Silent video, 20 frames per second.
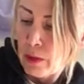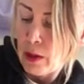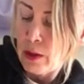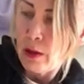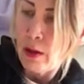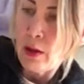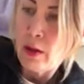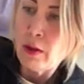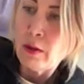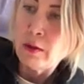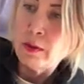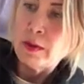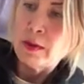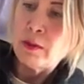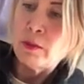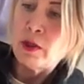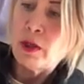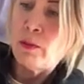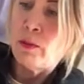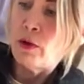Yeah,
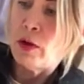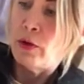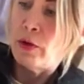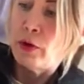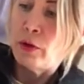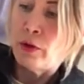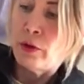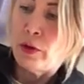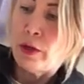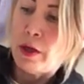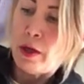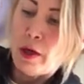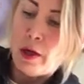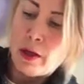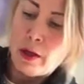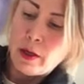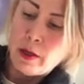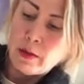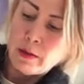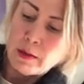sometime around early
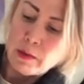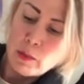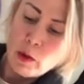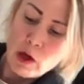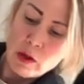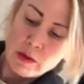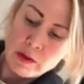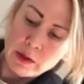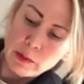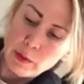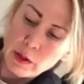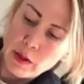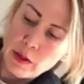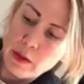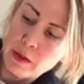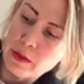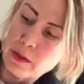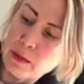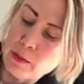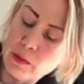80s possibly.
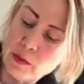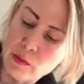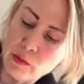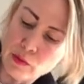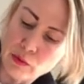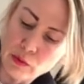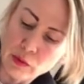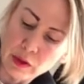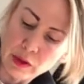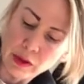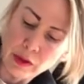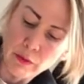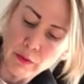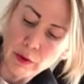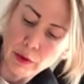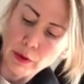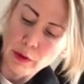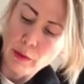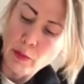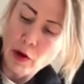This was really,
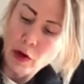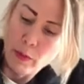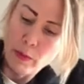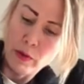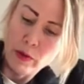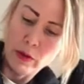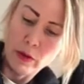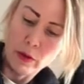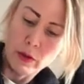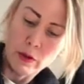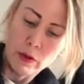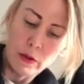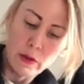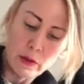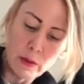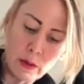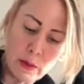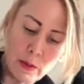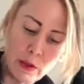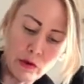really popular,
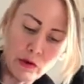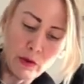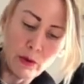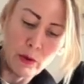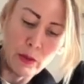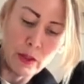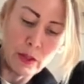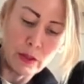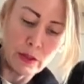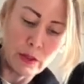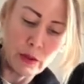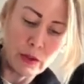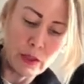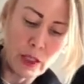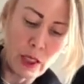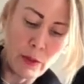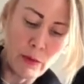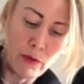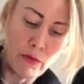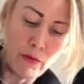especially with this
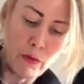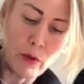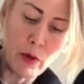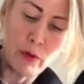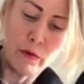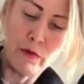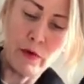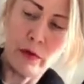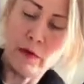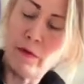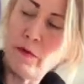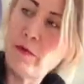type of woven